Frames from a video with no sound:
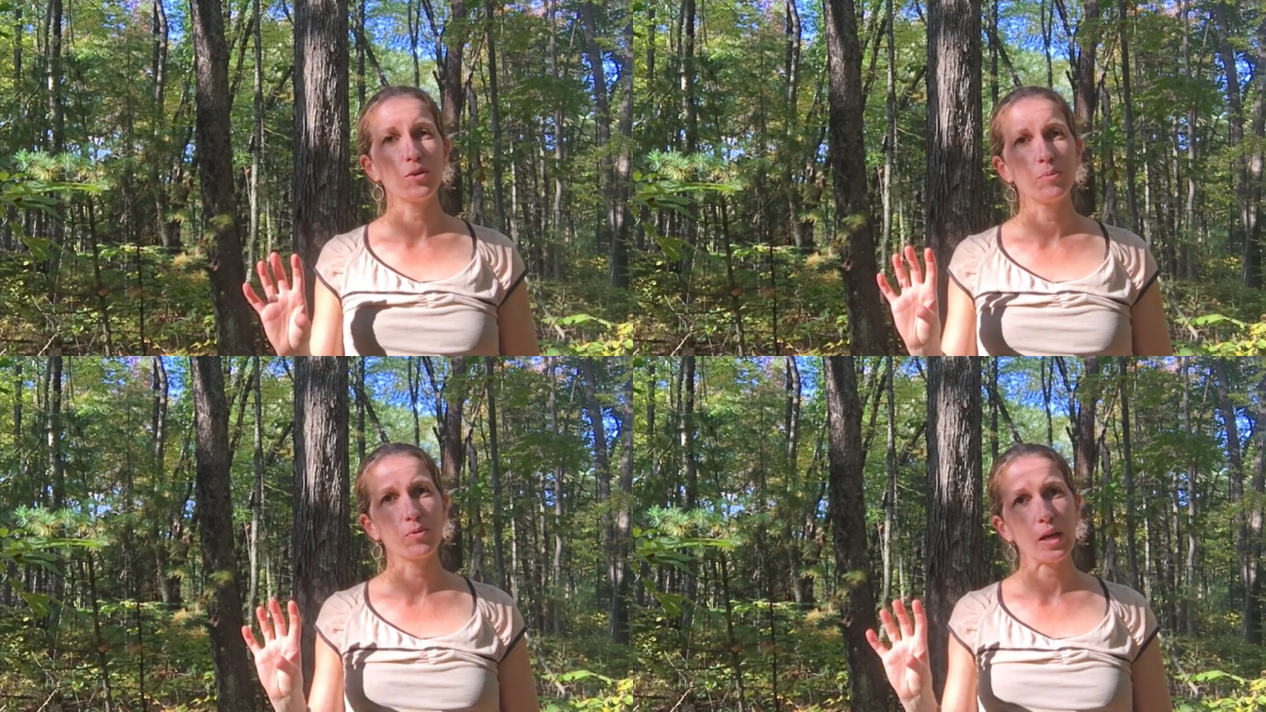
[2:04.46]

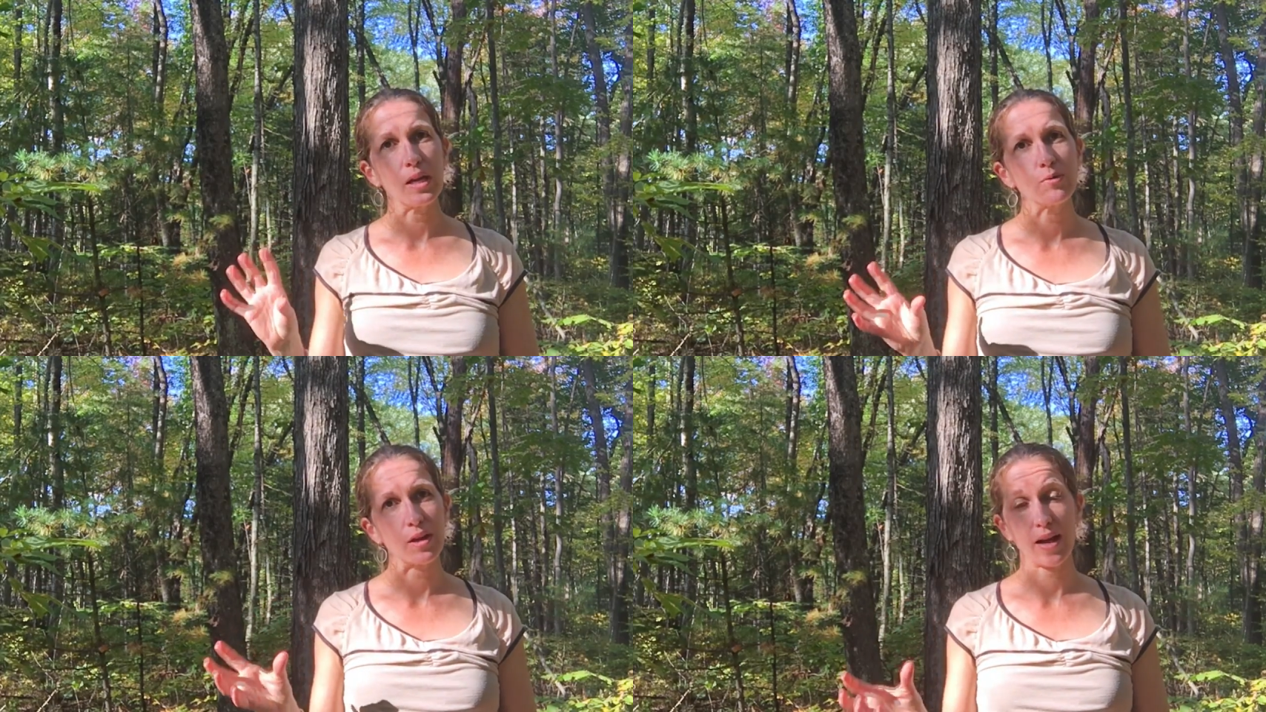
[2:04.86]

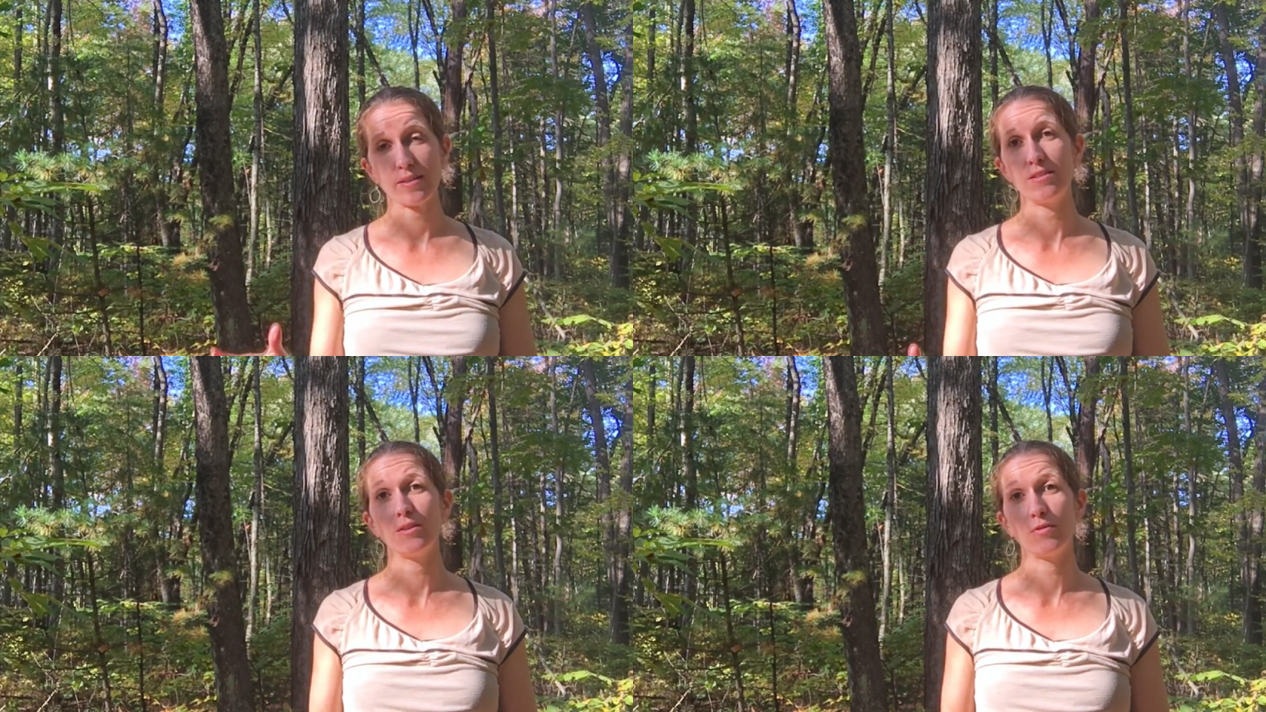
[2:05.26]
brain
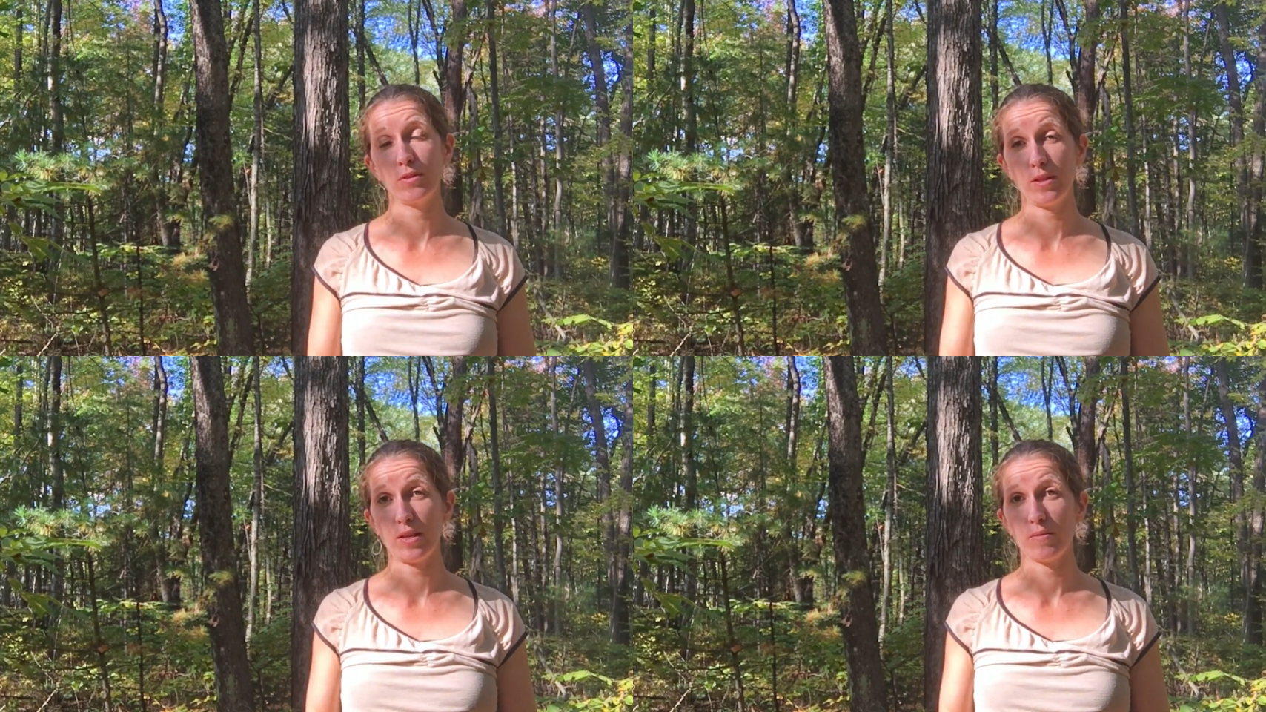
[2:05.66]
reacts
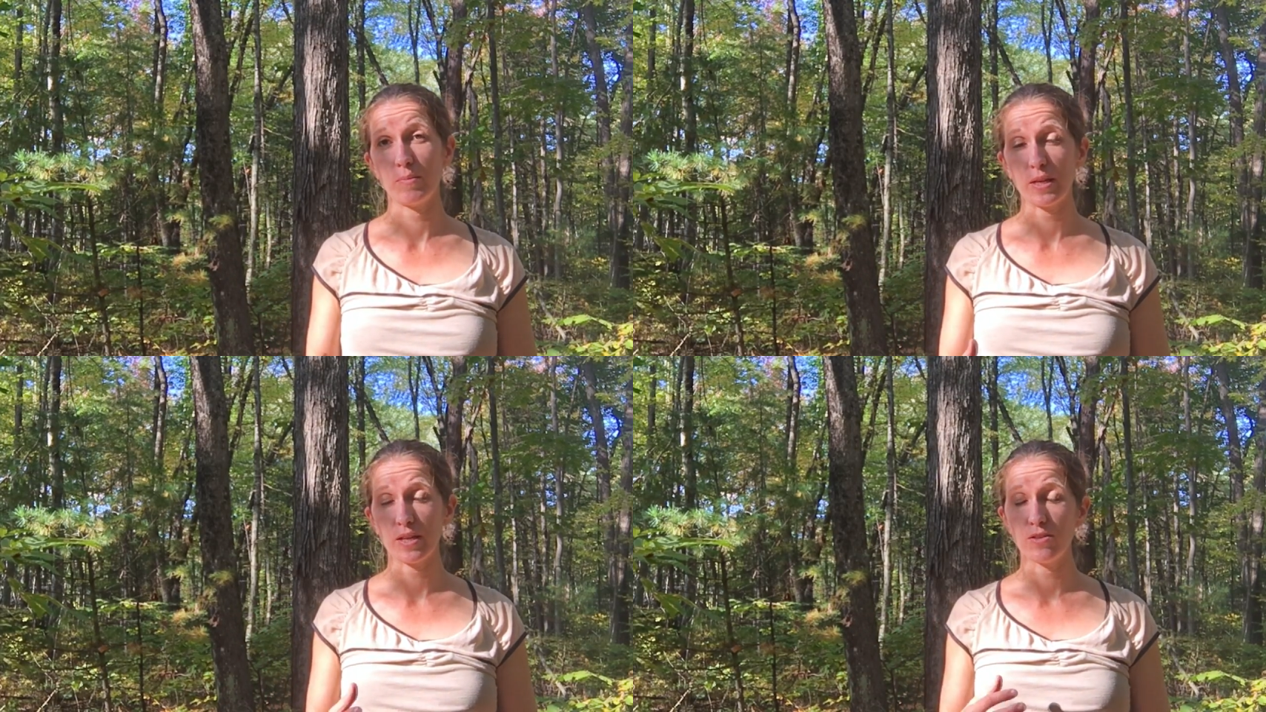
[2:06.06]
differently
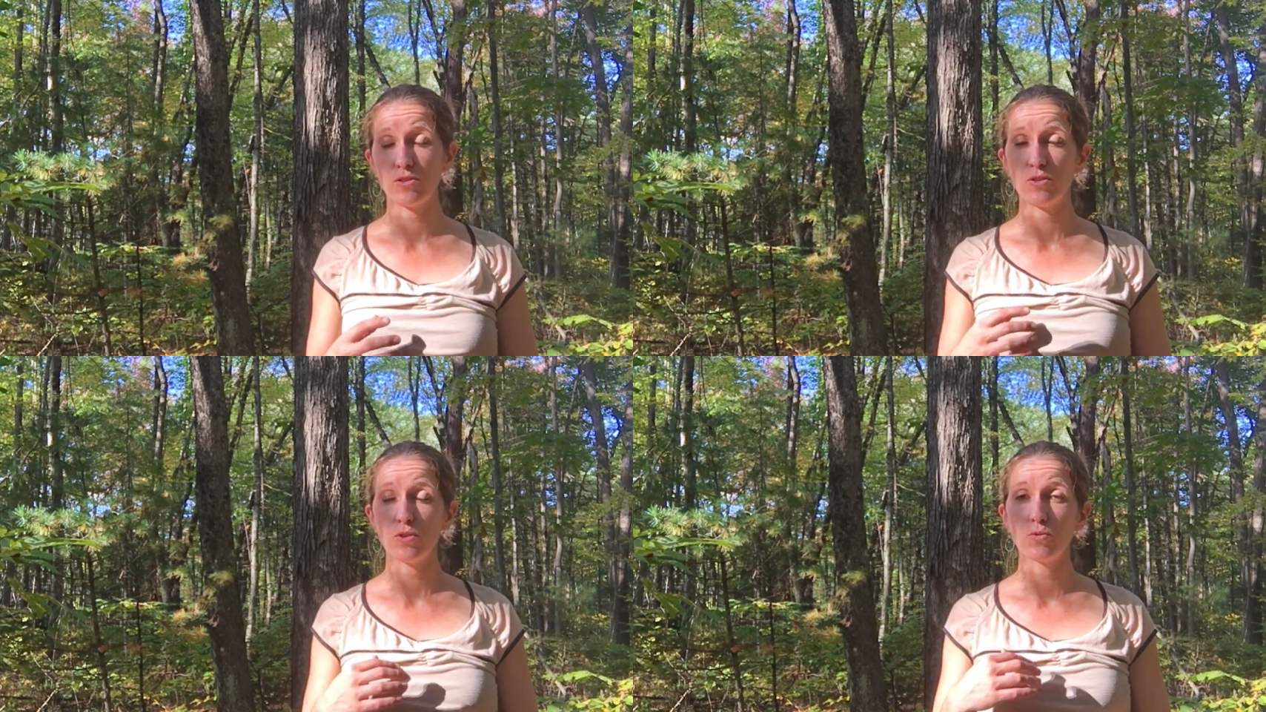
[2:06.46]
because
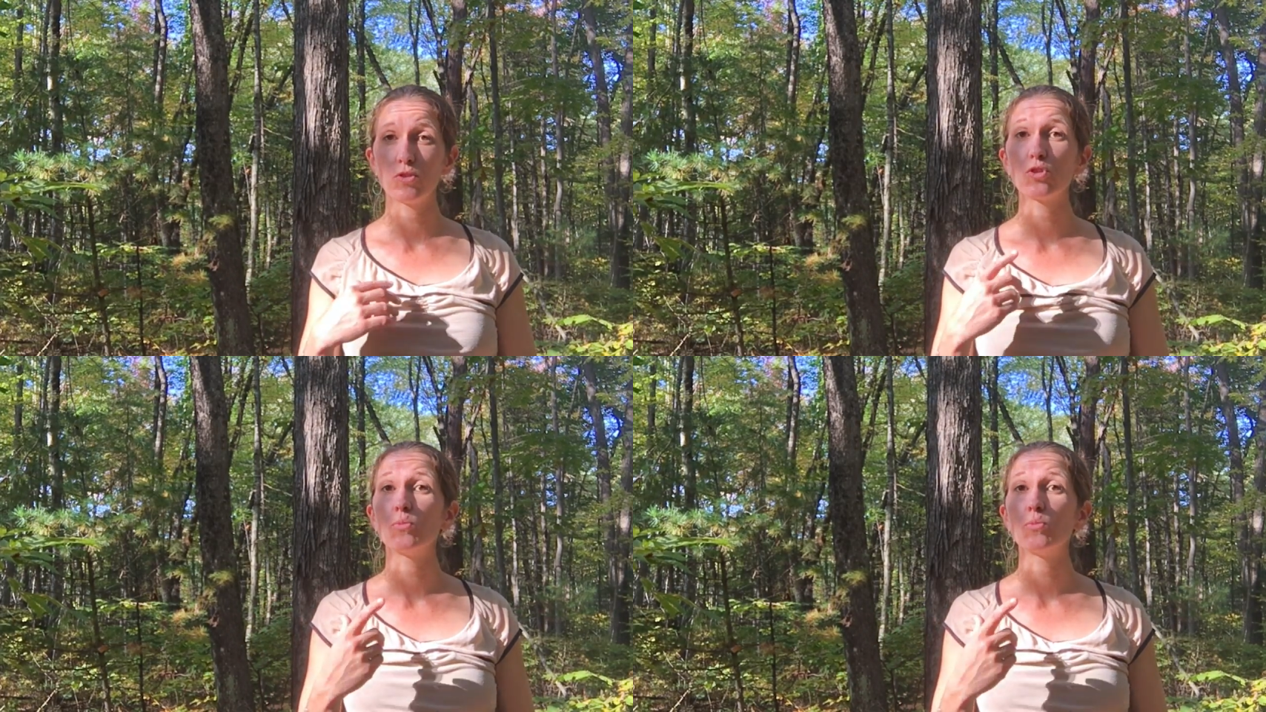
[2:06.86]
you've